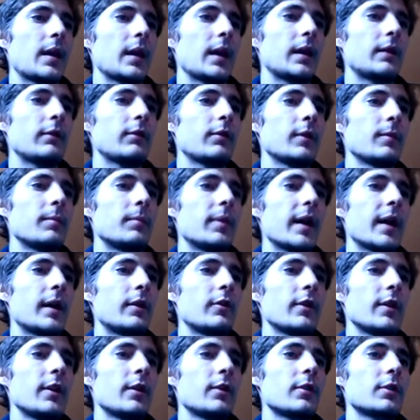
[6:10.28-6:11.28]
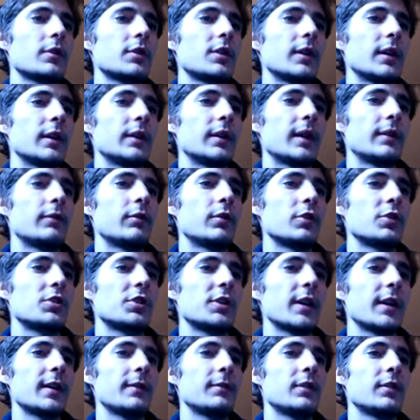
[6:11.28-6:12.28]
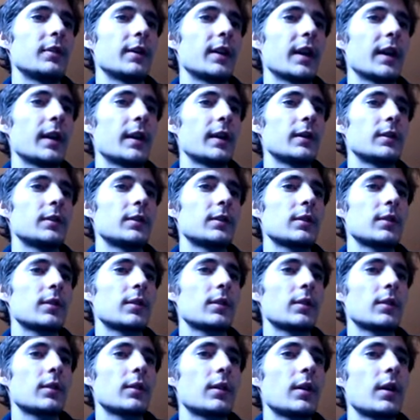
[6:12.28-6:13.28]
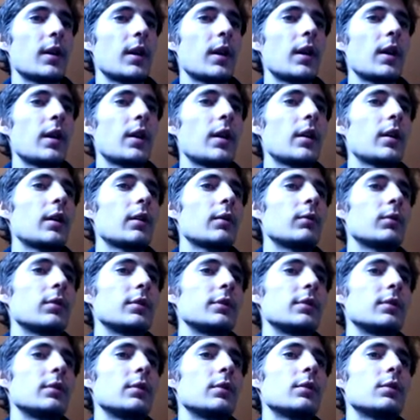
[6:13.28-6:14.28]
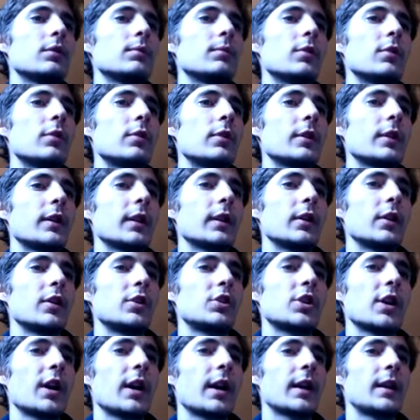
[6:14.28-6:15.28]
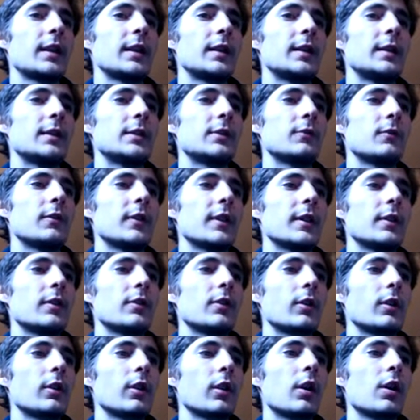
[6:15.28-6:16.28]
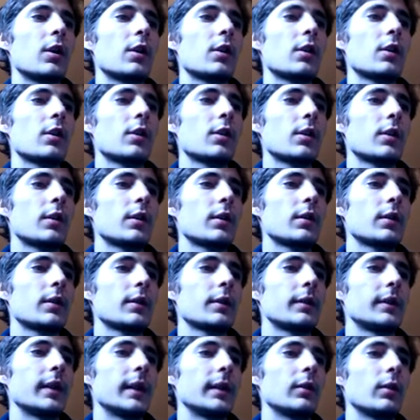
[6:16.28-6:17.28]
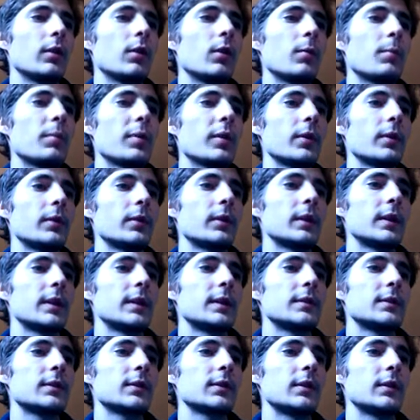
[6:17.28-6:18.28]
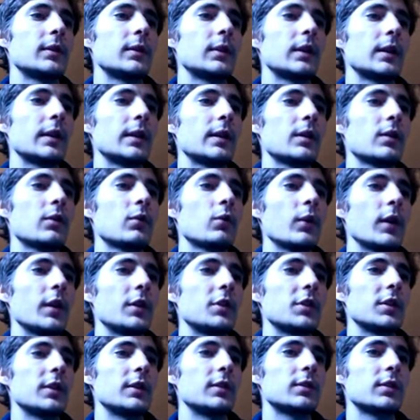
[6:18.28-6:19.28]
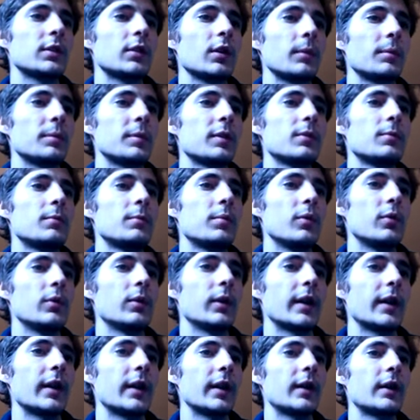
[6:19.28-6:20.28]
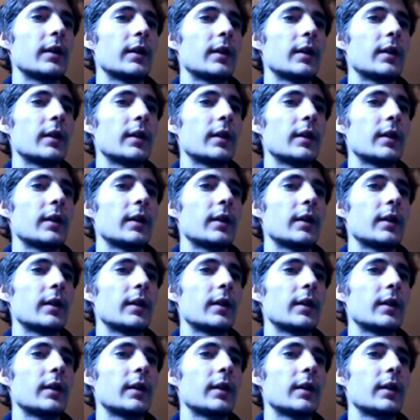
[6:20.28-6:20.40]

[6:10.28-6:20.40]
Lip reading: Every barrier she had ever shaved against was no more than a Chinese finger lock that opened instantly when she stopped pulling."